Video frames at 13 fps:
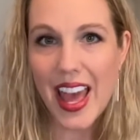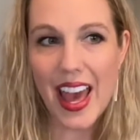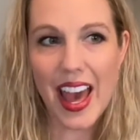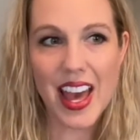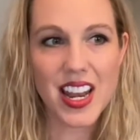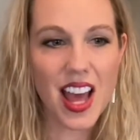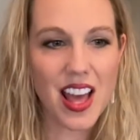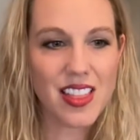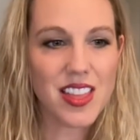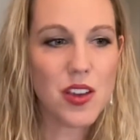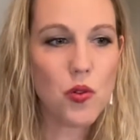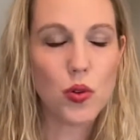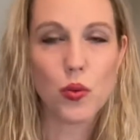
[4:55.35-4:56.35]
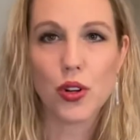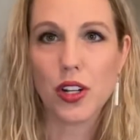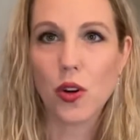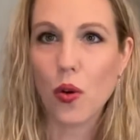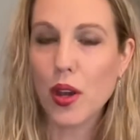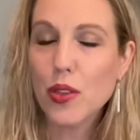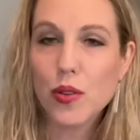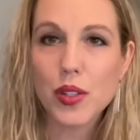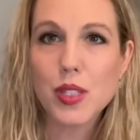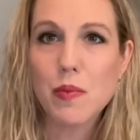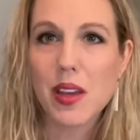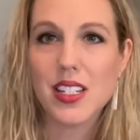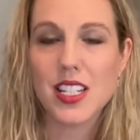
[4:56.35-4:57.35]
And I think when we're going through this
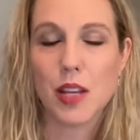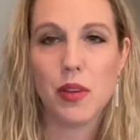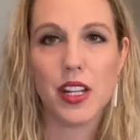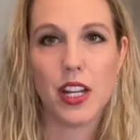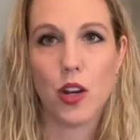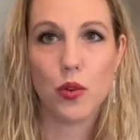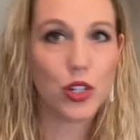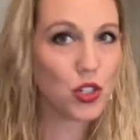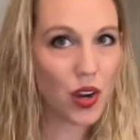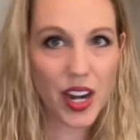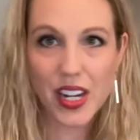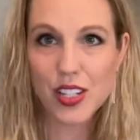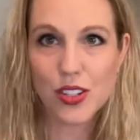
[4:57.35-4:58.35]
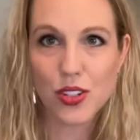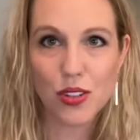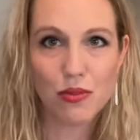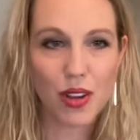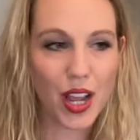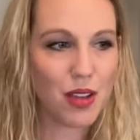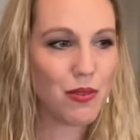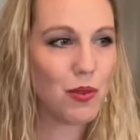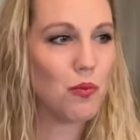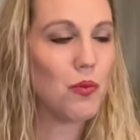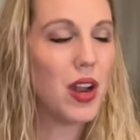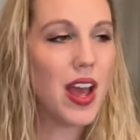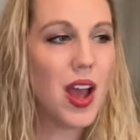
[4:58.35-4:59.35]
pandemic and we're trying to survive and